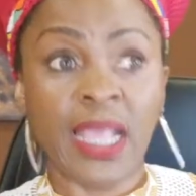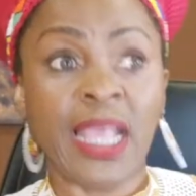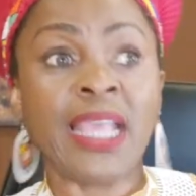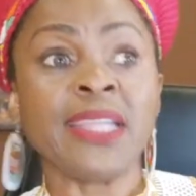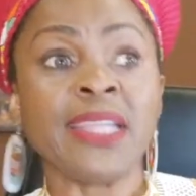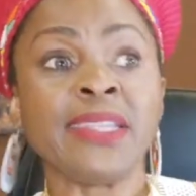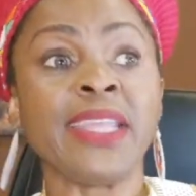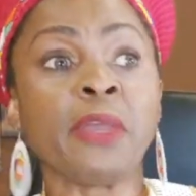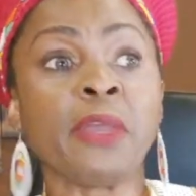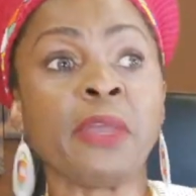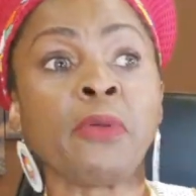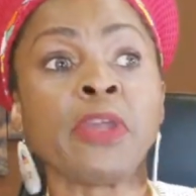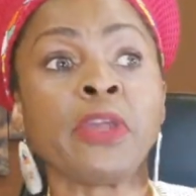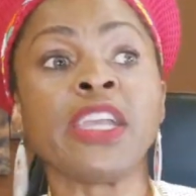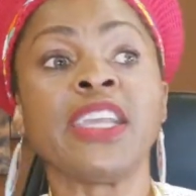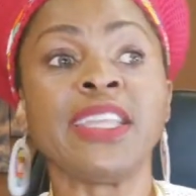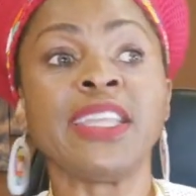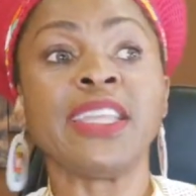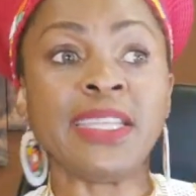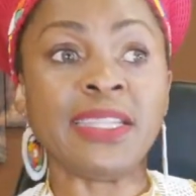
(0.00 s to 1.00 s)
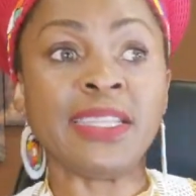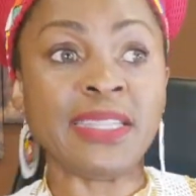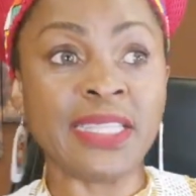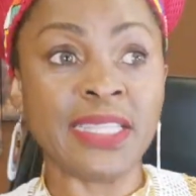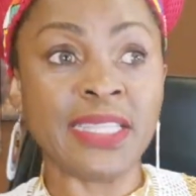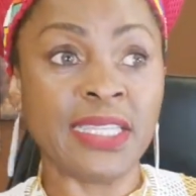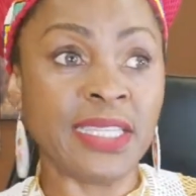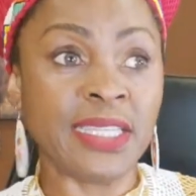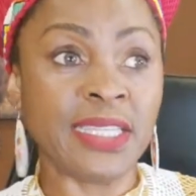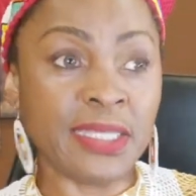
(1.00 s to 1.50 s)
They were in
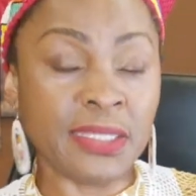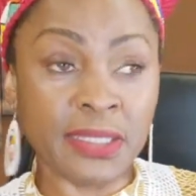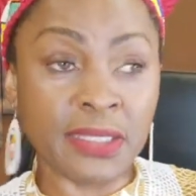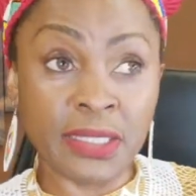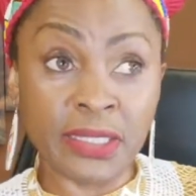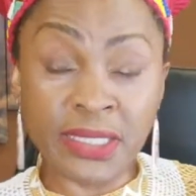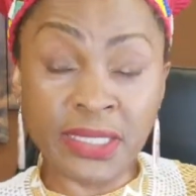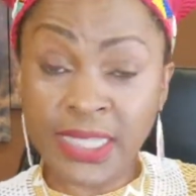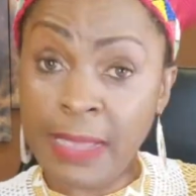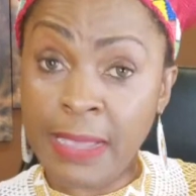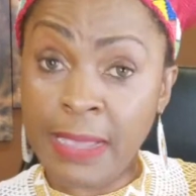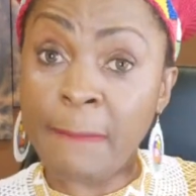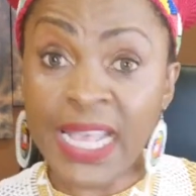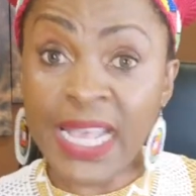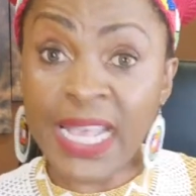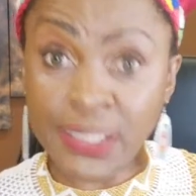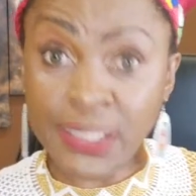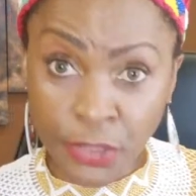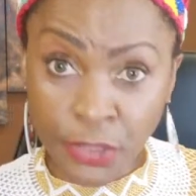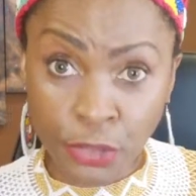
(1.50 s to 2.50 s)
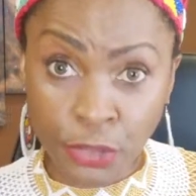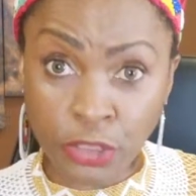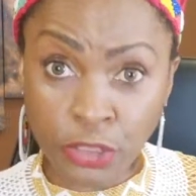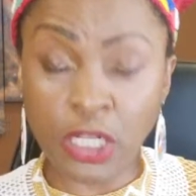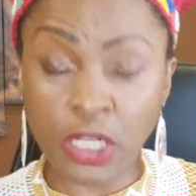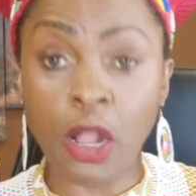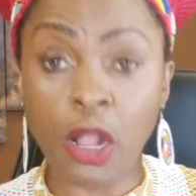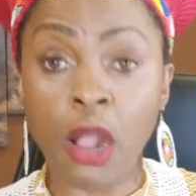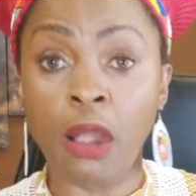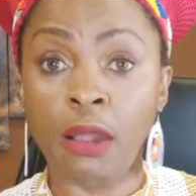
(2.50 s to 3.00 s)
the ambassador's
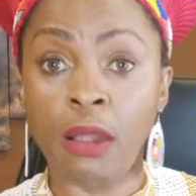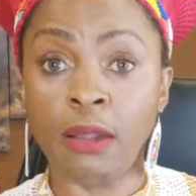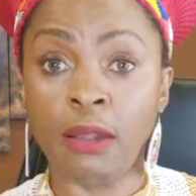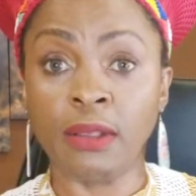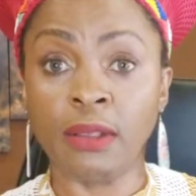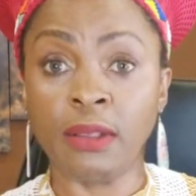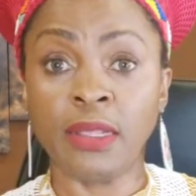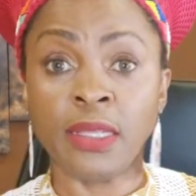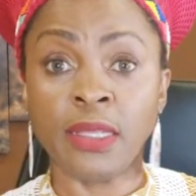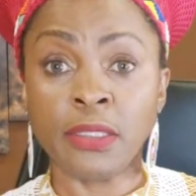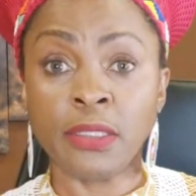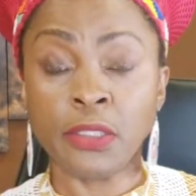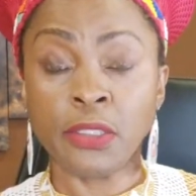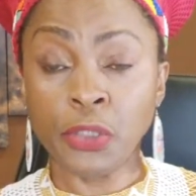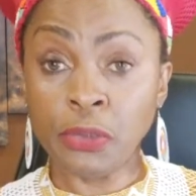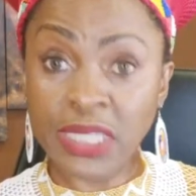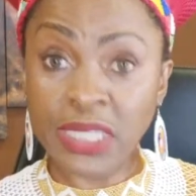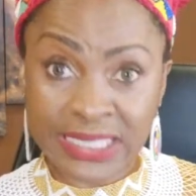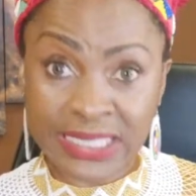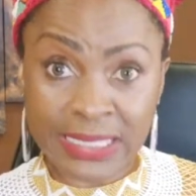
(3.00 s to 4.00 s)
car, the U.S.